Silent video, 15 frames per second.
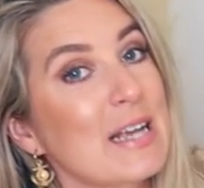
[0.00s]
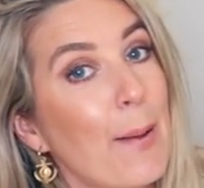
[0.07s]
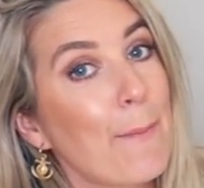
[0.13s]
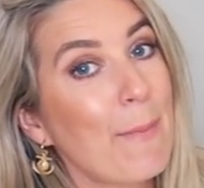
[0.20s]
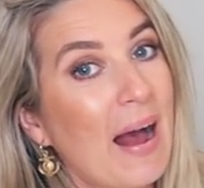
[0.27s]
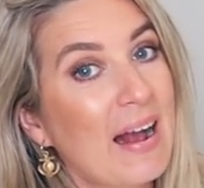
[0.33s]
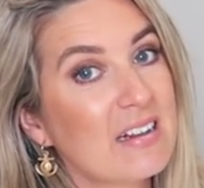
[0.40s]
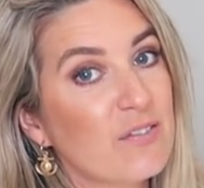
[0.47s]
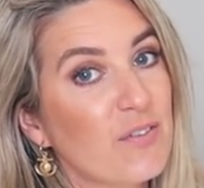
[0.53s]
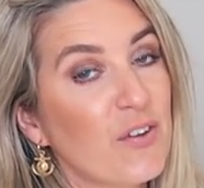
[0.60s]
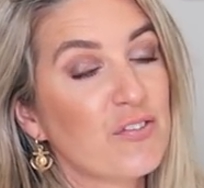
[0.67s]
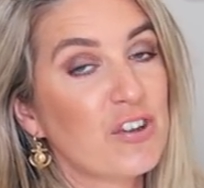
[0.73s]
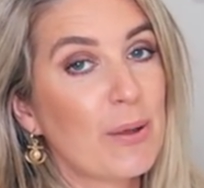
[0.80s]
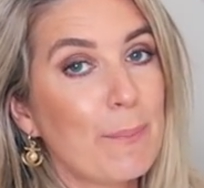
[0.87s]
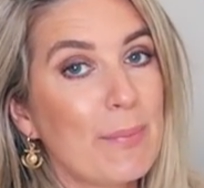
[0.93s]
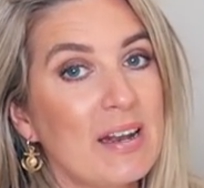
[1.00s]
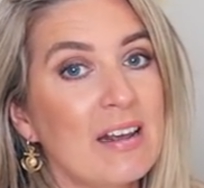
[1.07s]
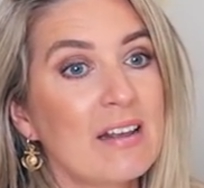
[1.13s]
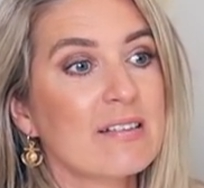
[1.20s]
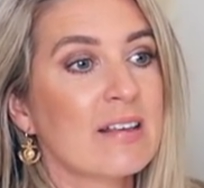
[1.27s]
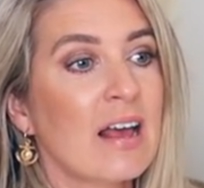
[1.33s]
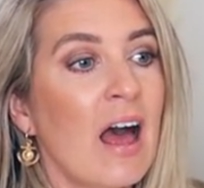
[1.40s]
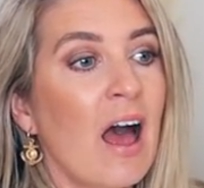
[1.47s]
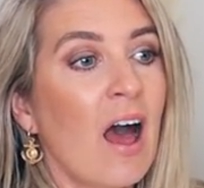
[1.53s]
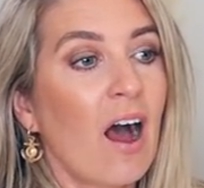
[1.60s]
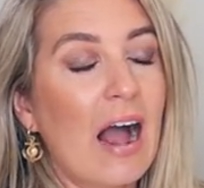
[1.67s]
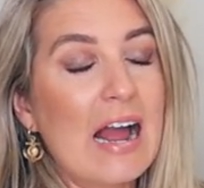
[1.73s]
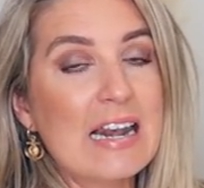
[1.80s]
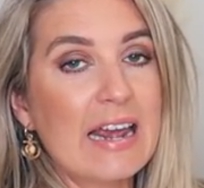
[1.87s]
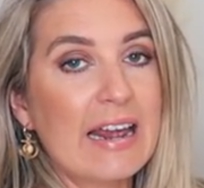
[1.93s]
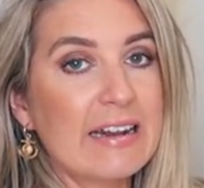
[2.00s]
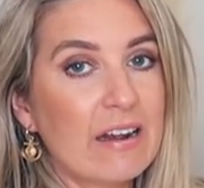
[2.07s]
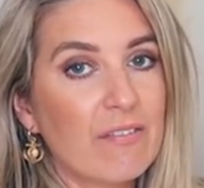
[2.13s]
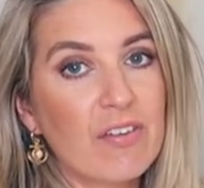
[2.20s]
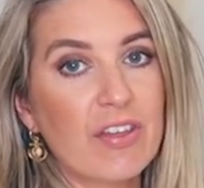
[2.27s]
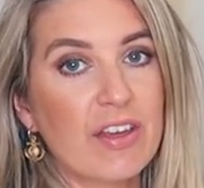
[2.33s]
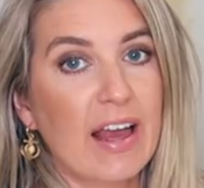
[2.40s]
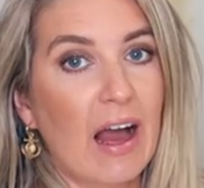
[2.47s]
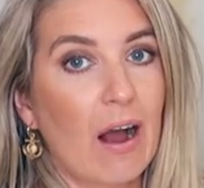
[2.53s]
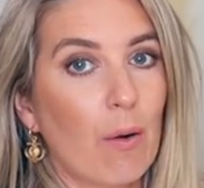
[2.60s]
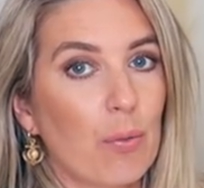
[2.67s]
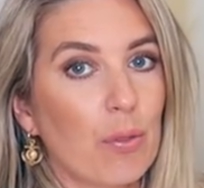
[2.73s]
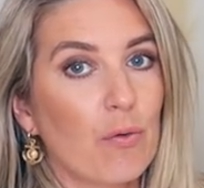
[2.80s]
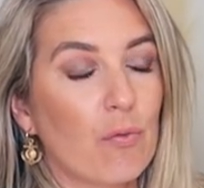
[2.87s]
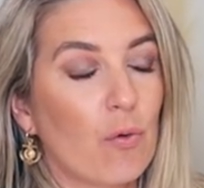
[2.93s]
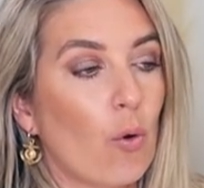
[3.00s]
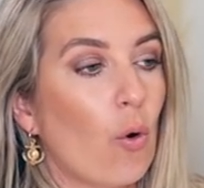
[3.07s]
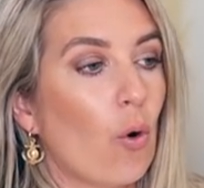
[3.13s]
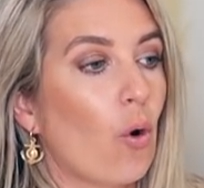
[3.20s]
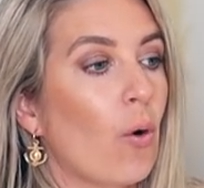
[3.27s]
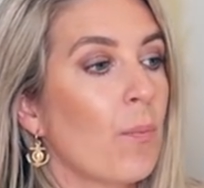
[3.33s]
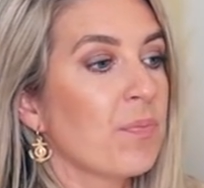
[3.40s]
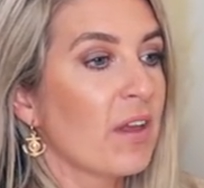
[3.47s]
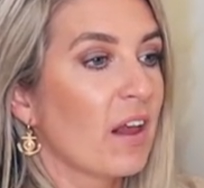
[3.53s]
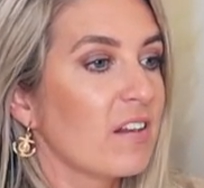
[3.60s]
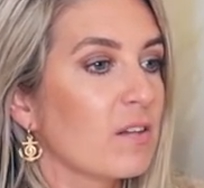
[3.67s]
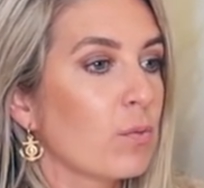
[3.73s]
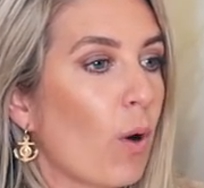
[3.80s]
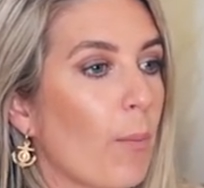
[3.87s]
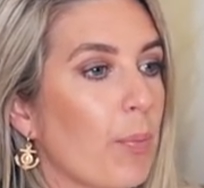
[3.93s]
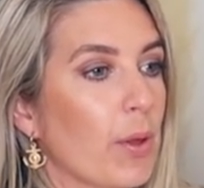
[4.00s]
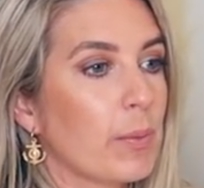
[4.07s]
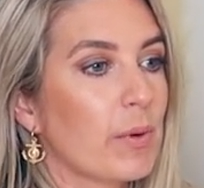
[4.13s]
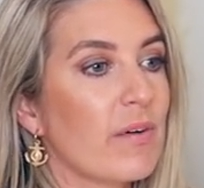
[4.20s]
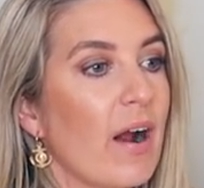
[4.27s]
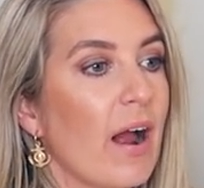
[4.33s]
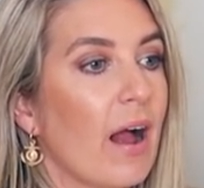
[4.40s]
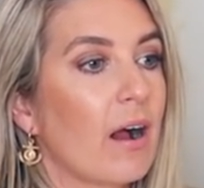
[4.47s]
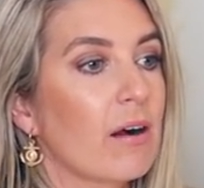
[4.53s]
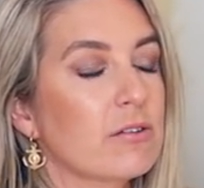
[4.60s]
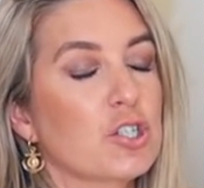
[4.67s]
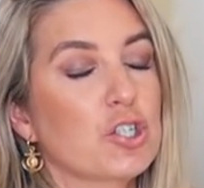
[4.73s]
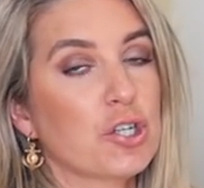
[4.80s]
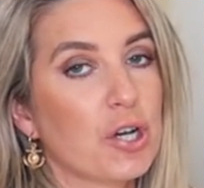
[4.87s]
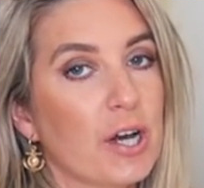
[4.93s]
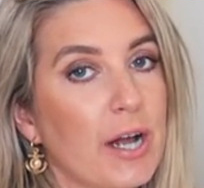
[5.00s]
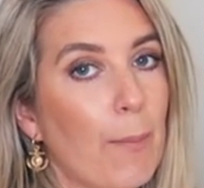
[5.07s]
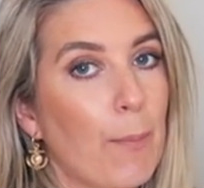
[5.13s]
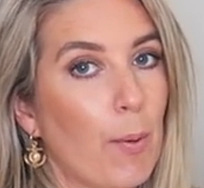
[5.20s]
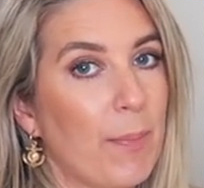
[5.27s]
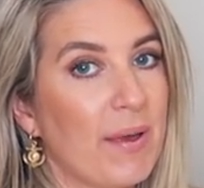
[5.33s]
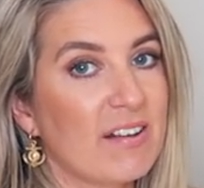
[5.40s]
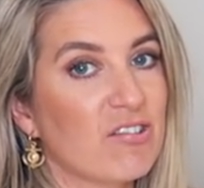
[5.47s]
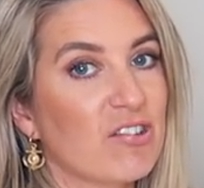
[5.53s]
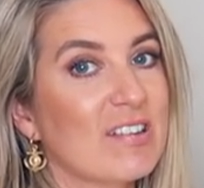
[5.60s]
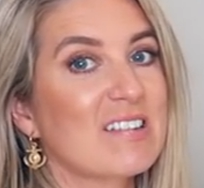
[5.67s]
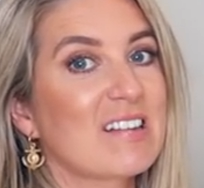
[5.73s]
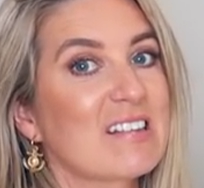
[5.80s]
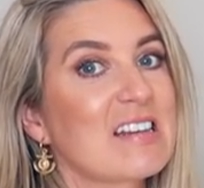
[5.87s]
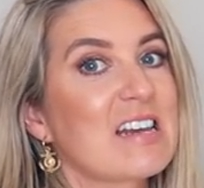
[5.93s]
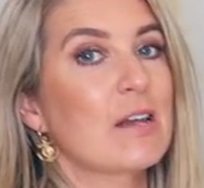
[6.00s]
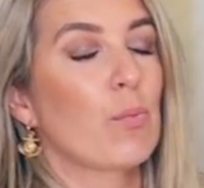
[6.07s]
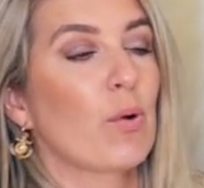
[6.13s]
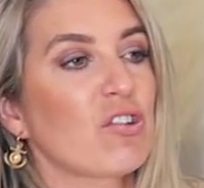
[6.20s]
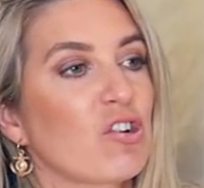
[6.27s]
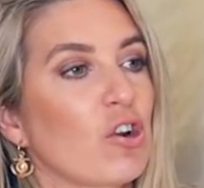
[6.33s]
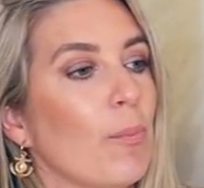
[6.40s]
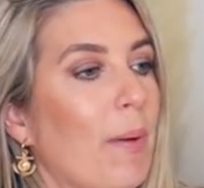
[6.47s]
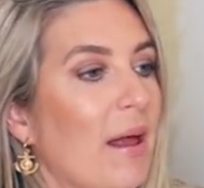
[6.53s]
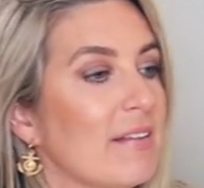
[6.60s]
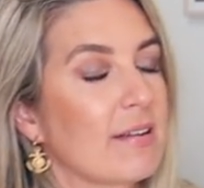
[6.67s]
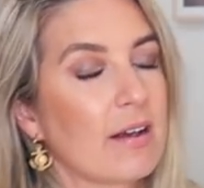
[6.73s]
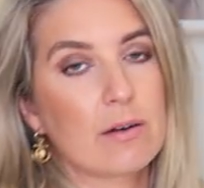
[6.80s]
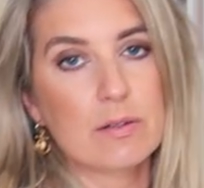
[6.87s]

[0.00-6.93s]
say, max 15 minutes. I laid everything out on the floor, swapped them around, took a couple of pictures to see which looked better.